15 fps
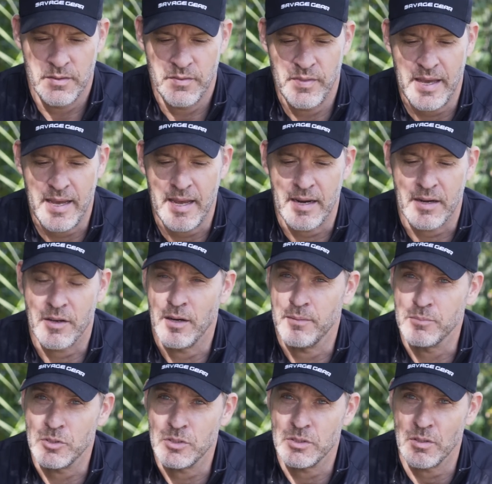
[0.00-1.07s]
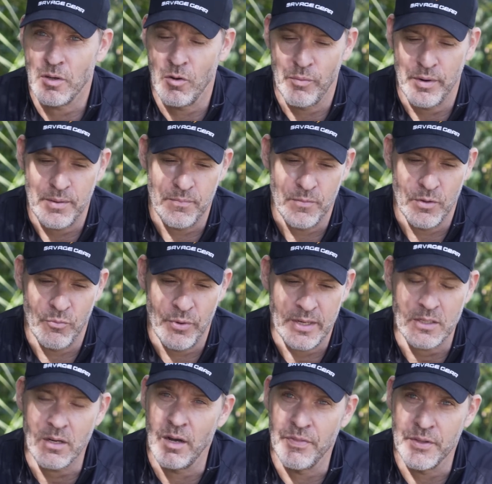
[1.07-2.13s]
that comes already
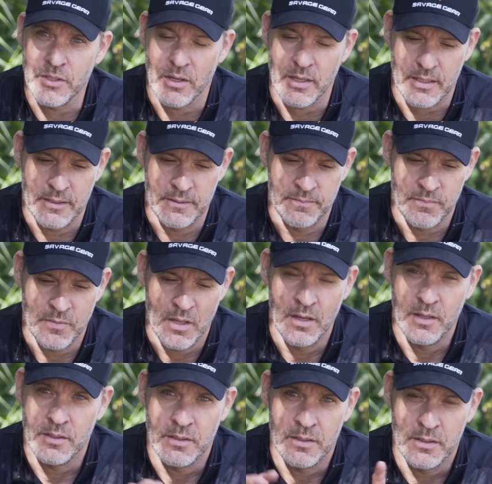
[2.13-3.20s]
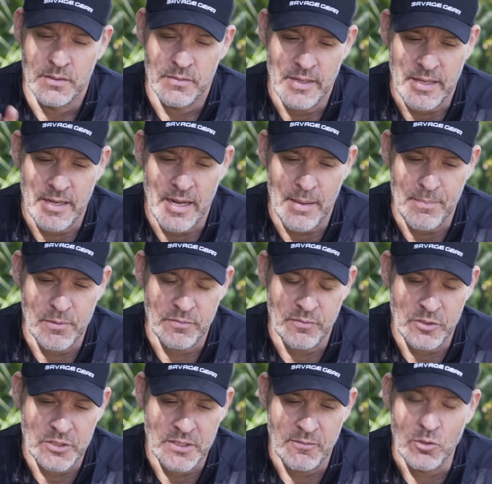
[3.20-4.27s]
rigged on the duck. That can happen
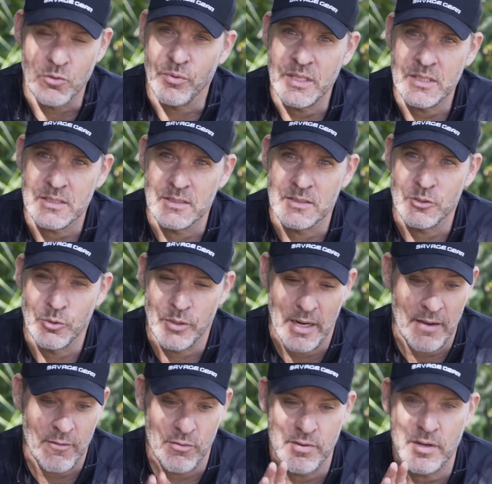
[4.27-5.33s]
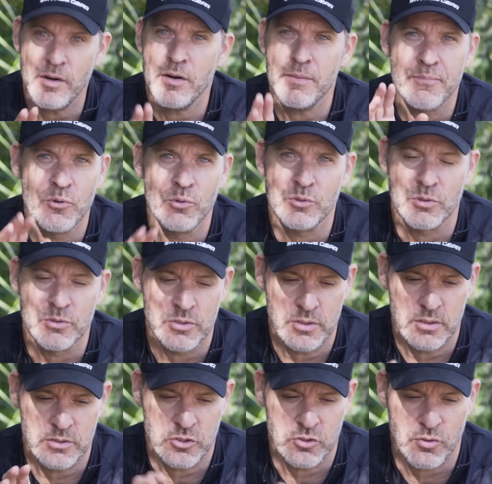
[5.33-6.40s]
for several reasons. You can have a very brutal
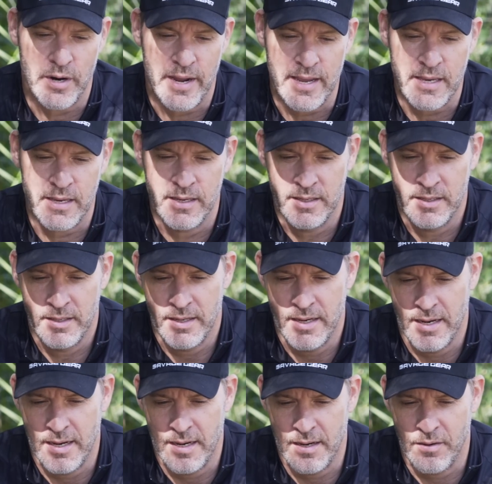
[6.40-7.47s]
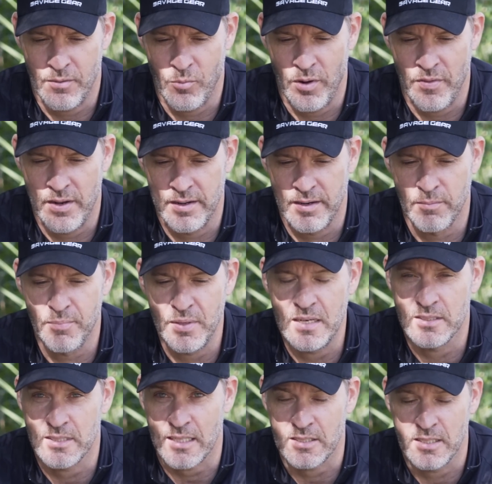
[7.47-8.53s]
strike where the little
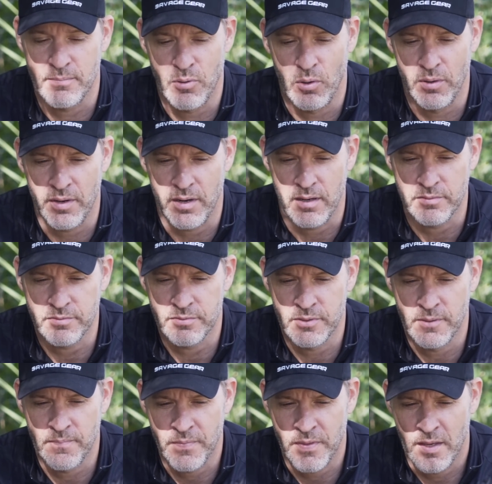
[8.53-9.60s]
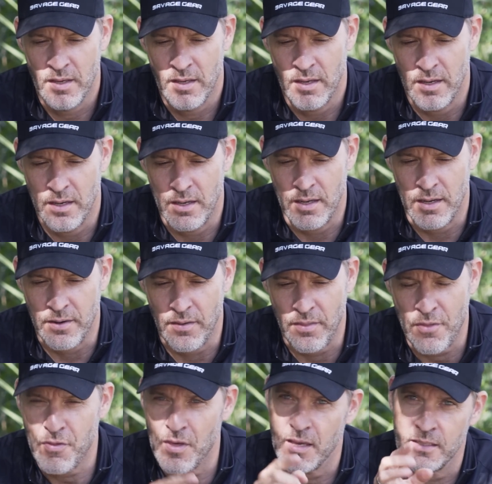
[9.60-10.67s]
bead is actually pulled off.
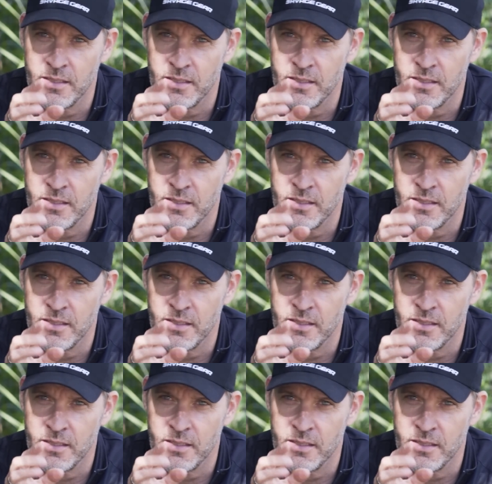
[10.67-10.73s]
Another thing